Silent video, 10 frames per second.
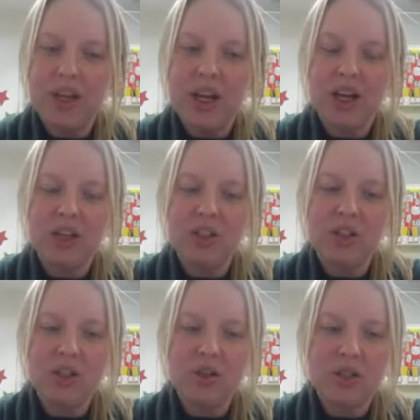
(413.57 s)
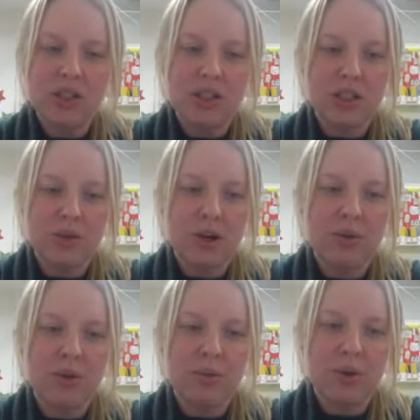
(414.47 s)
and it's used to describe
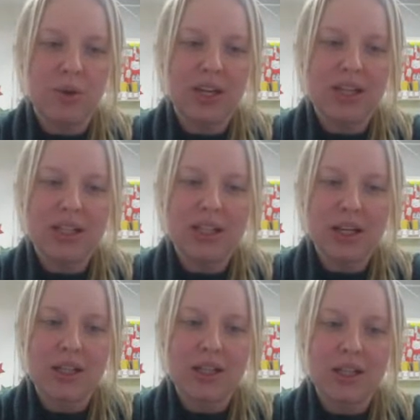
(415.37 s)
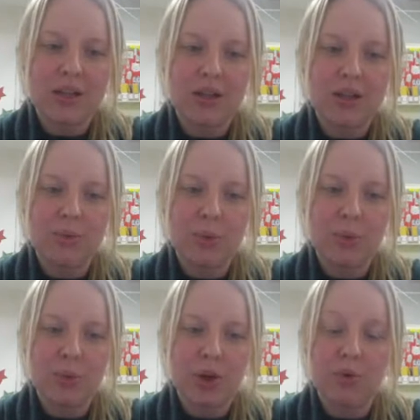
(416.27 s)
the moon as it gets
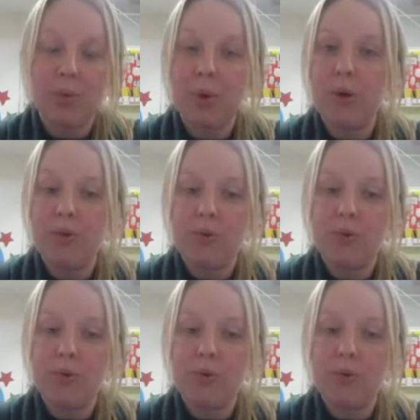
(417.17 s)
smaller from a